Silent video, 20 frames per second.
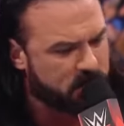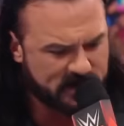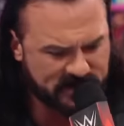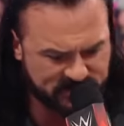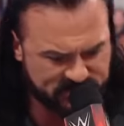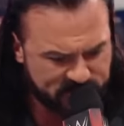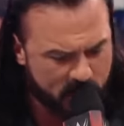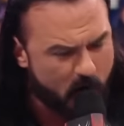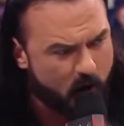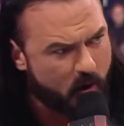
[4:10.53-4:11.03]
you
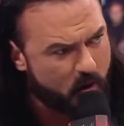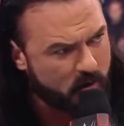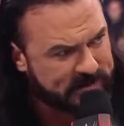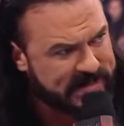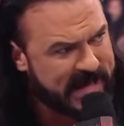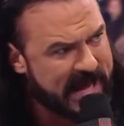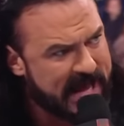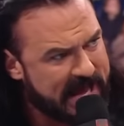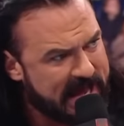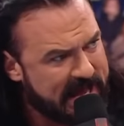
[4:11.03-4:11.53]
it's
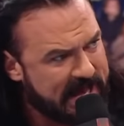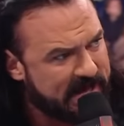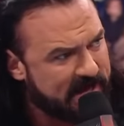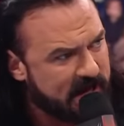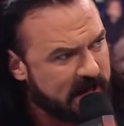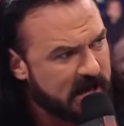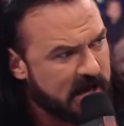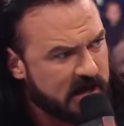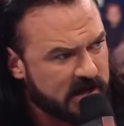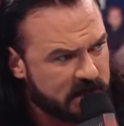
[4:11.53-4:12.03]
okay.
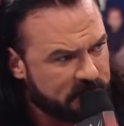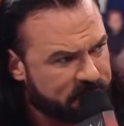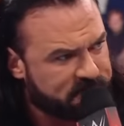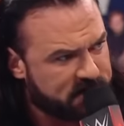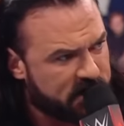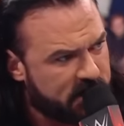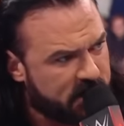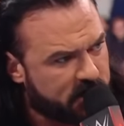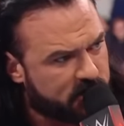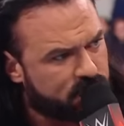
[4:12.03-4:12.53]
You've
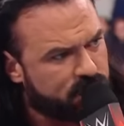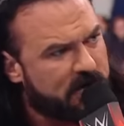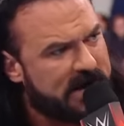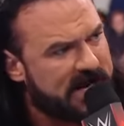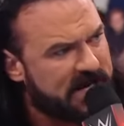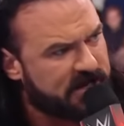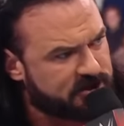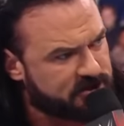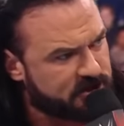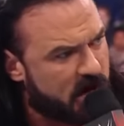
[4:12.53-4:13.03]
done a
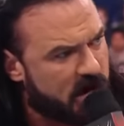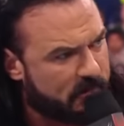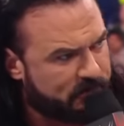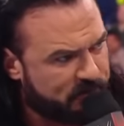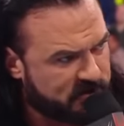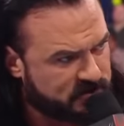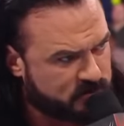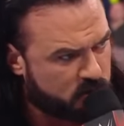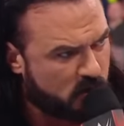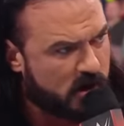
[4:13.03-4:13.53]
great job
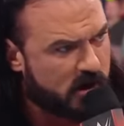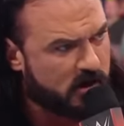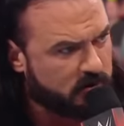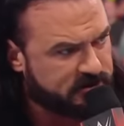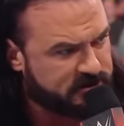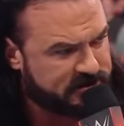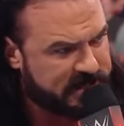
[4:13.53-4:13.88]
as world